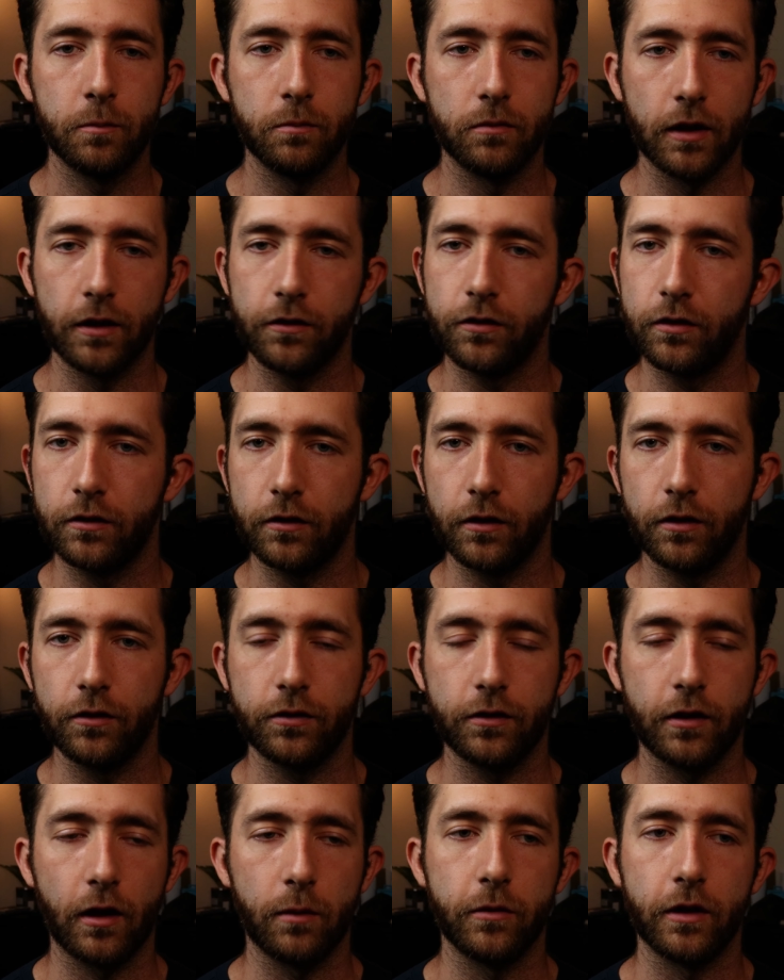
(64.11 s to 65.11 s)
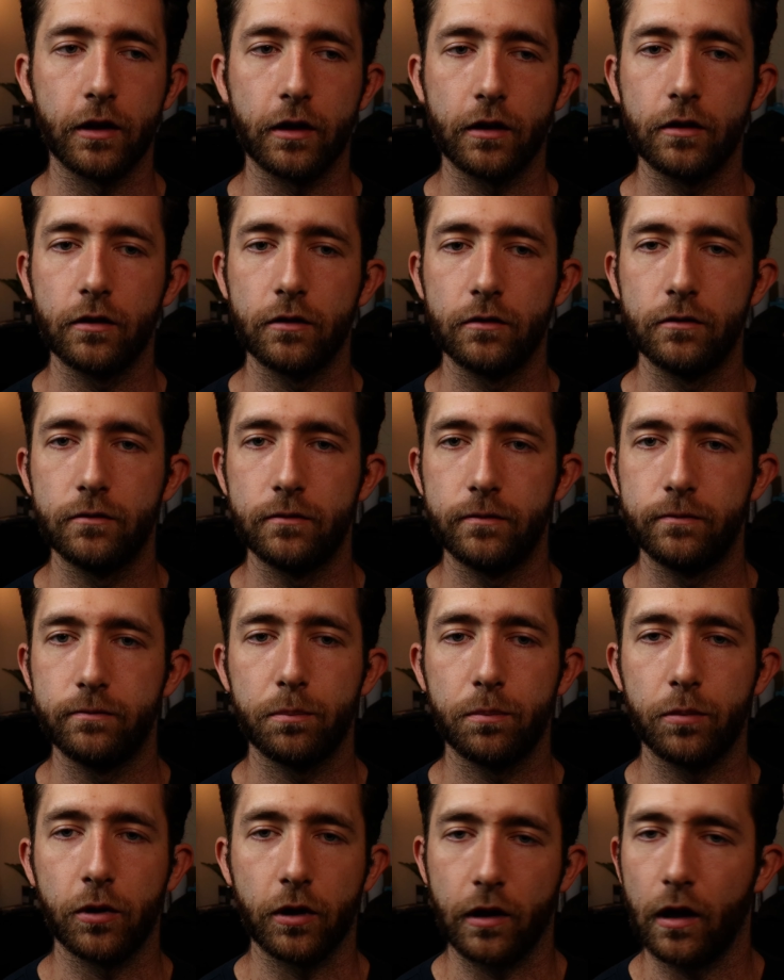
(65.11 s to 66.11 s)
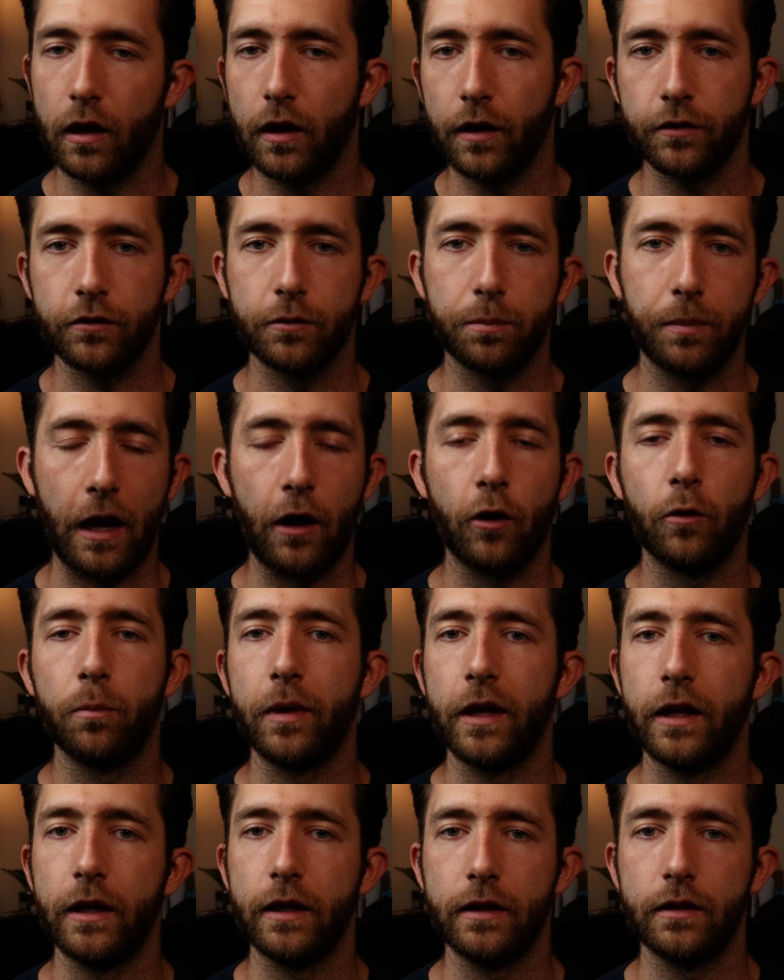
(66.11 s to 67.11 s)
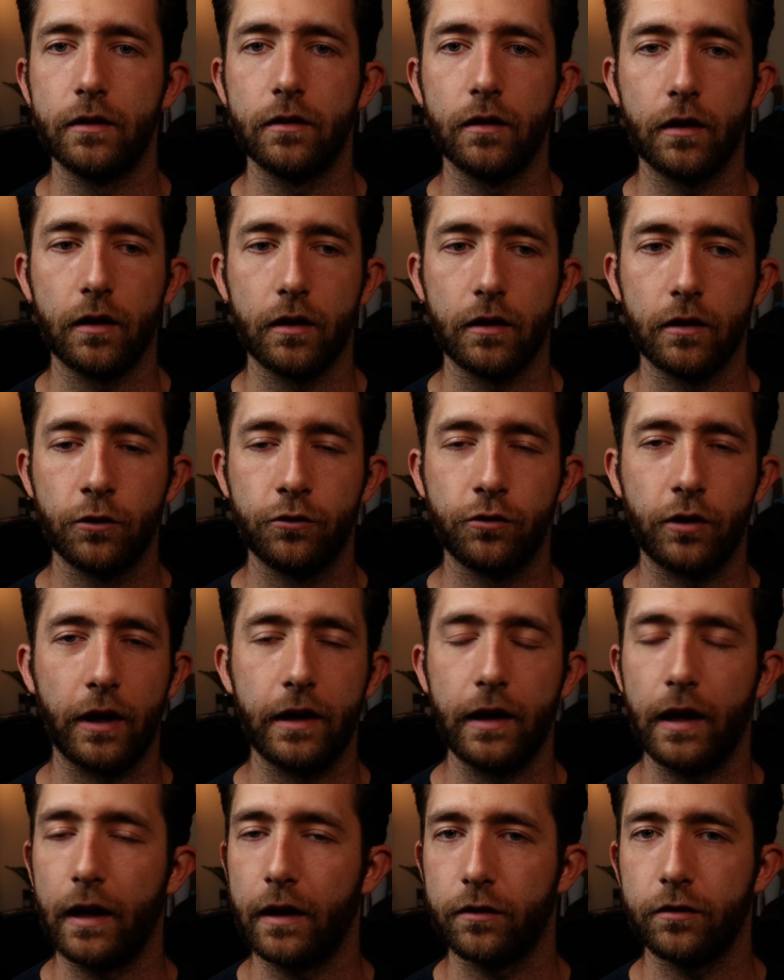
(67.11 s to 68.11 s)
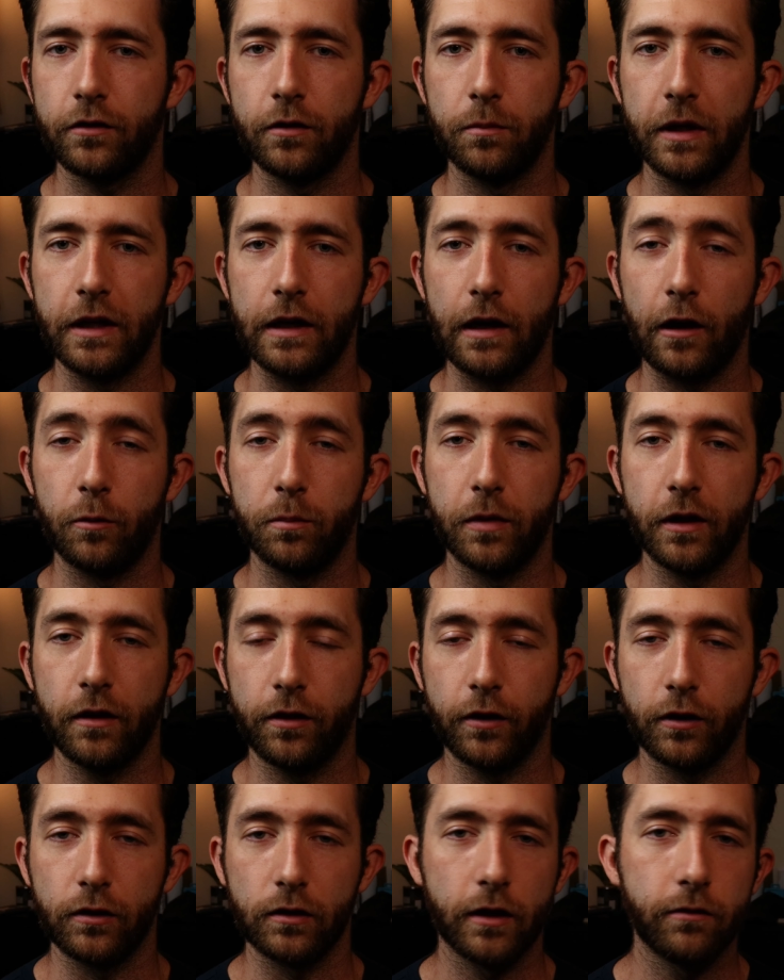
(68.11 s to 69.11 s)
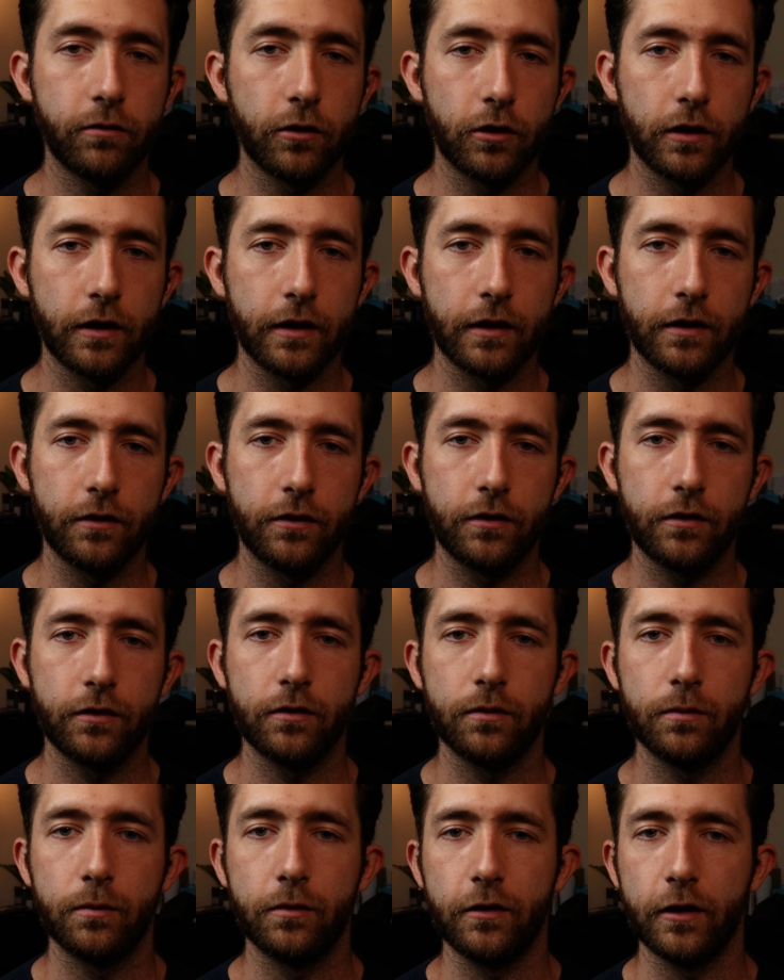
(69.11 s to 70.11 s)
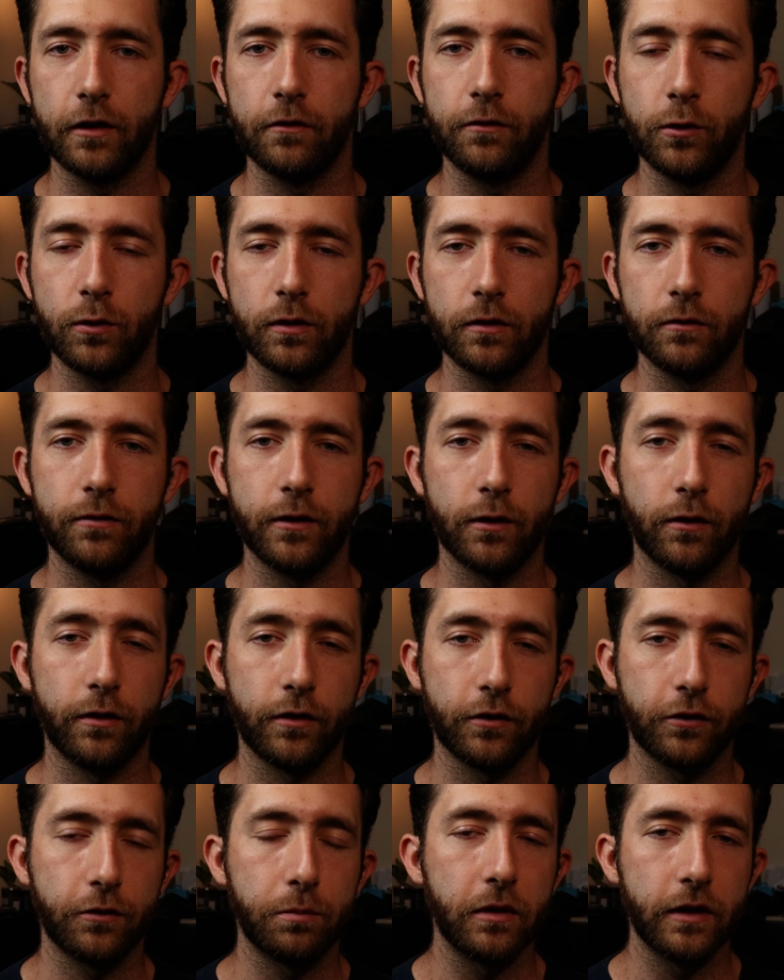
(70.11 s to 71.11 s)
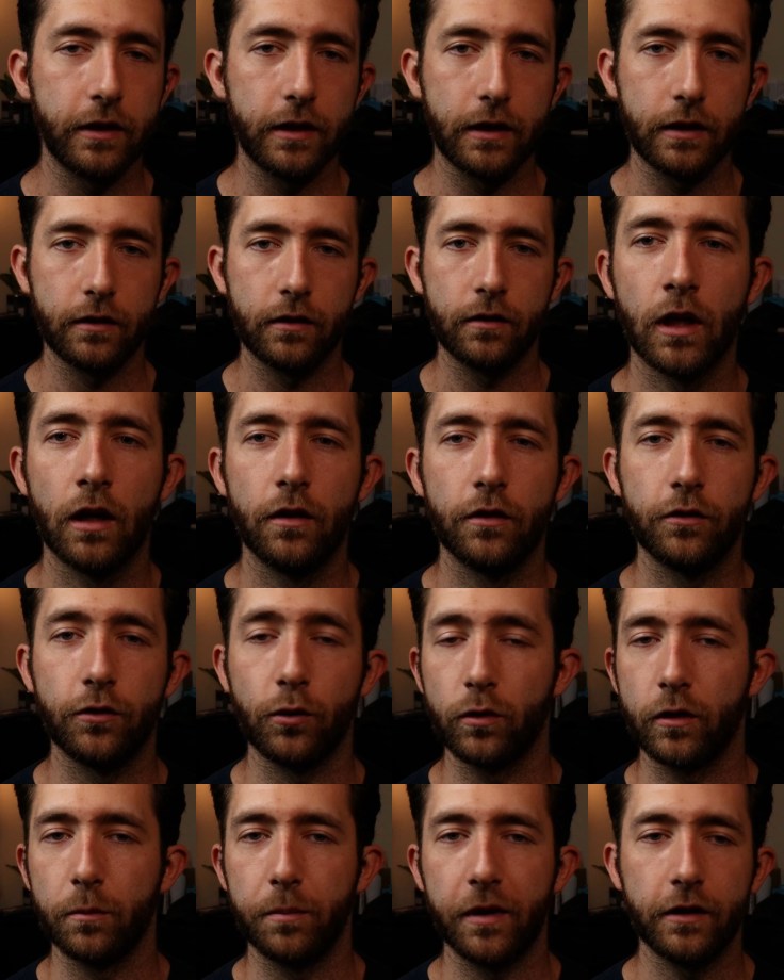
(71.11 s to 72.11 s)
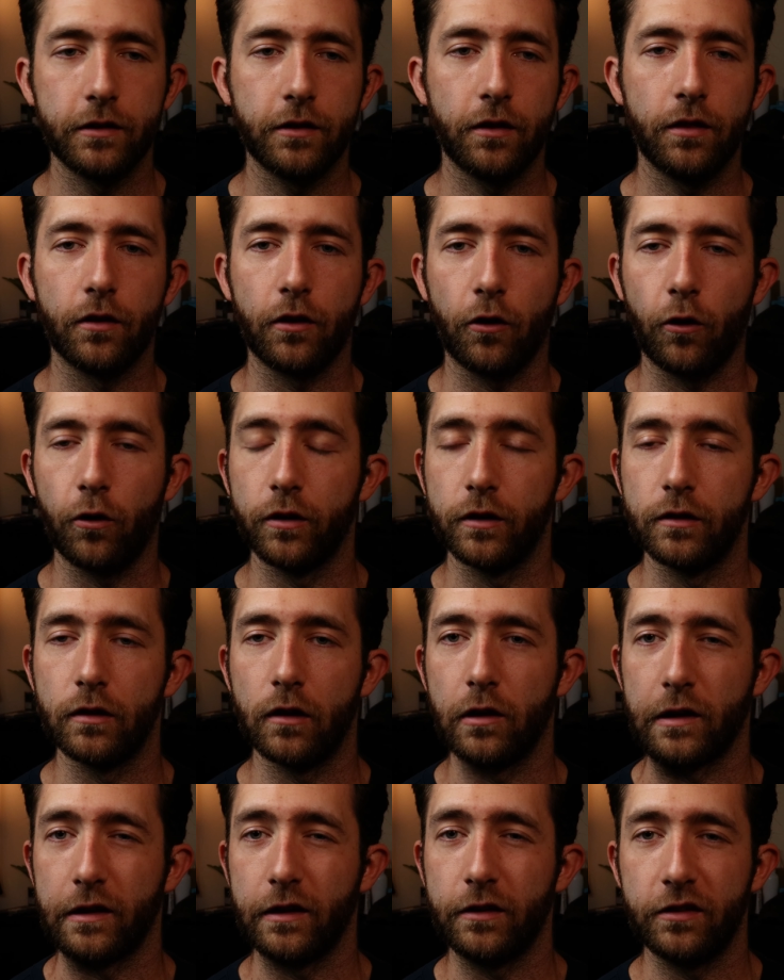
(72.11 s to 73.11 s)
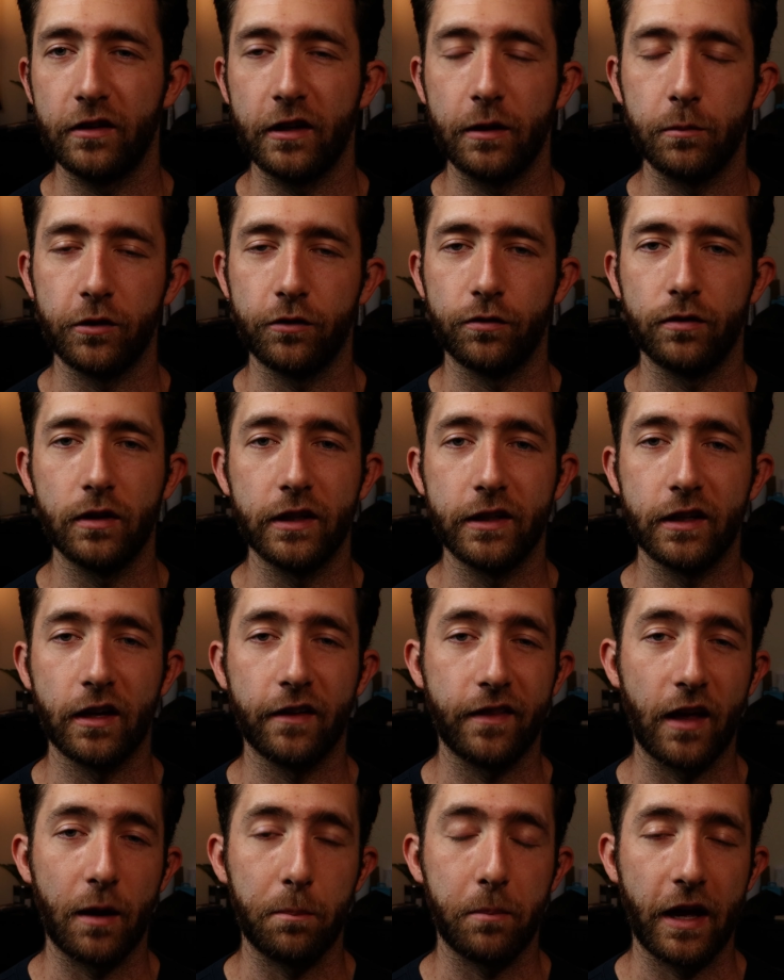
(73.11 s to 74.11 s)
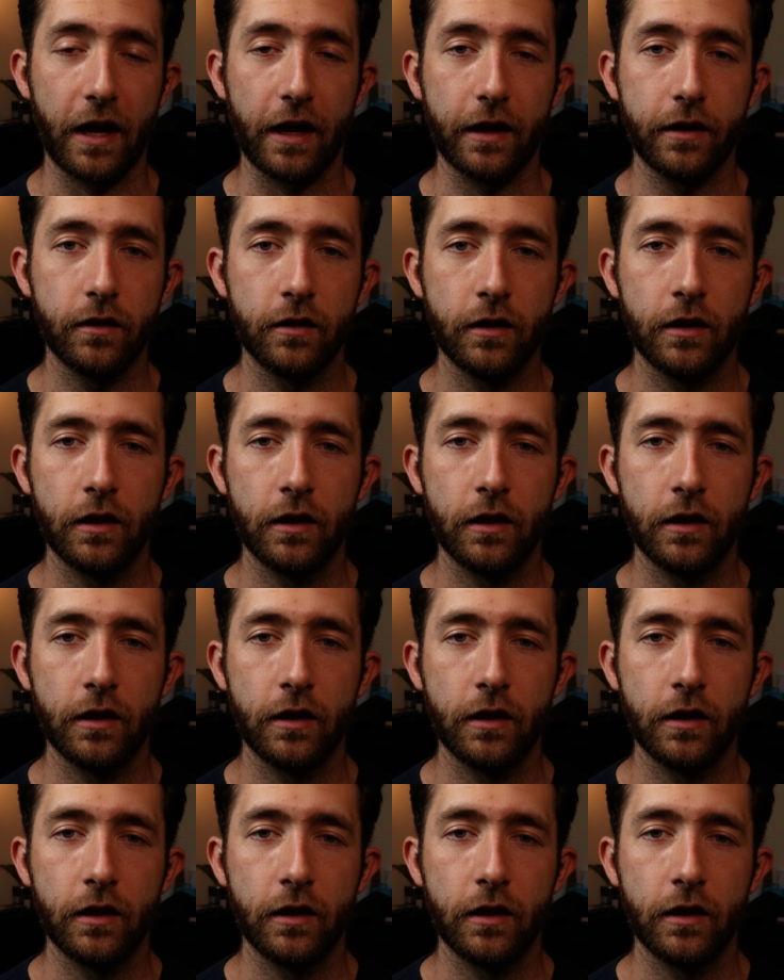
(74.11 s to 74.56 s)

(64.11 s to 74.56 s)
listen to the stomach, percuss, palpate, try to estimate how big their liver is, see if you can feel their spleen. So compared to the heart and lung exam, it's really not that bad.